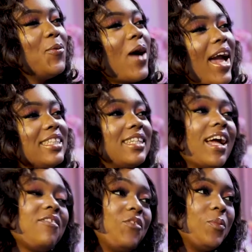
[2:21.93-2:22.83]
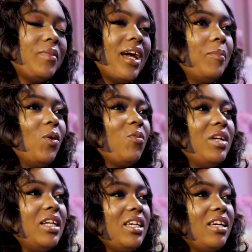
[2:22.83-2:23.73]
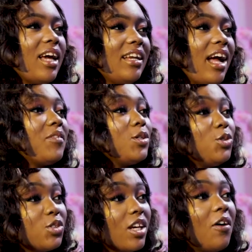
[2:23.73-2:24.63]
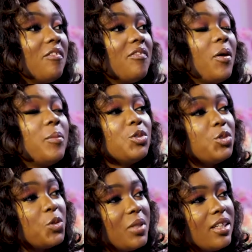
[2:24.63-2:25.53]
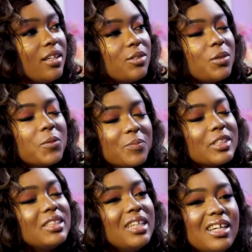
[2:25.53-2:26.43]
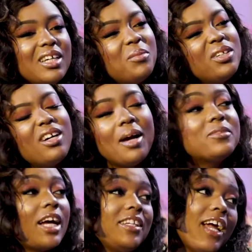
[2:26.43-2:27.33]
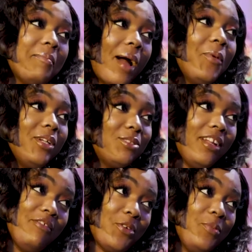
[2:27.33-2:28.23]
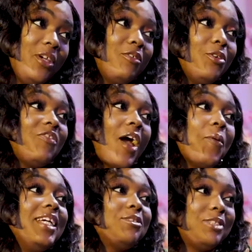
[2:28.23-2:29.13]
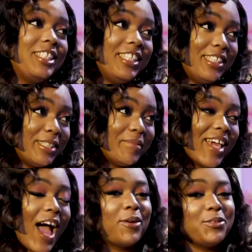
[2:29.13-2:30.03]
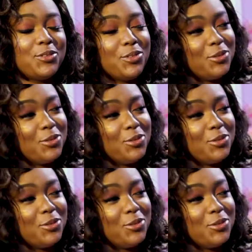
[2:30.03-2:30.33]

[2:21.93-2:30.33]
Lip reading: know why it's like that for me. I'm not really an avid user of social media. So, well, I think I'm going to learn from you. If you are willing to teach me how to